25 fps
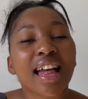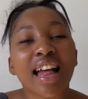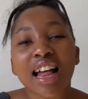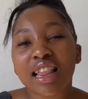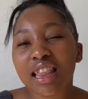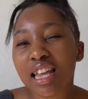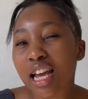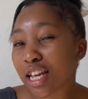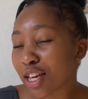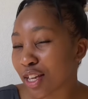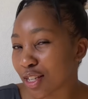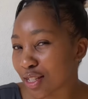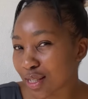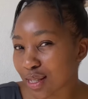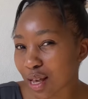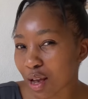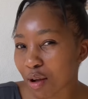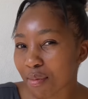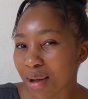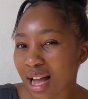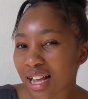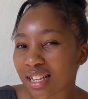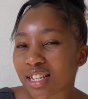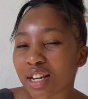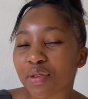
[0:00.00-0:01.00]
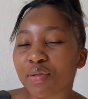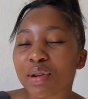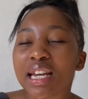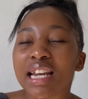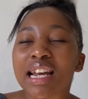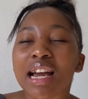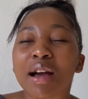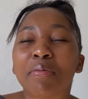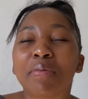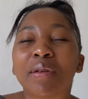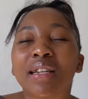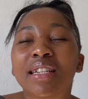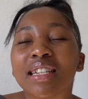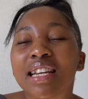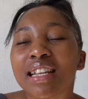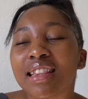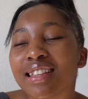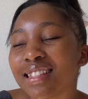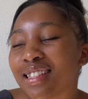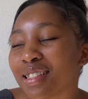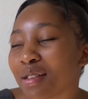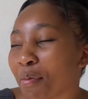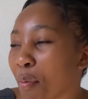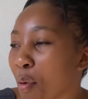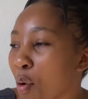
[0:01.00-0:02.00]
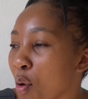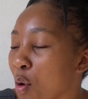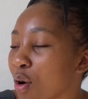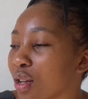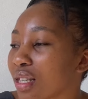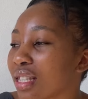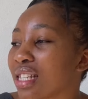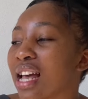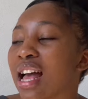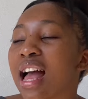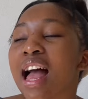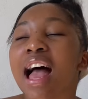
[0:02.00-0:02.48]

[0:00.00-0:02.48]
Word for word: Thank you so much. I really appreciate the support.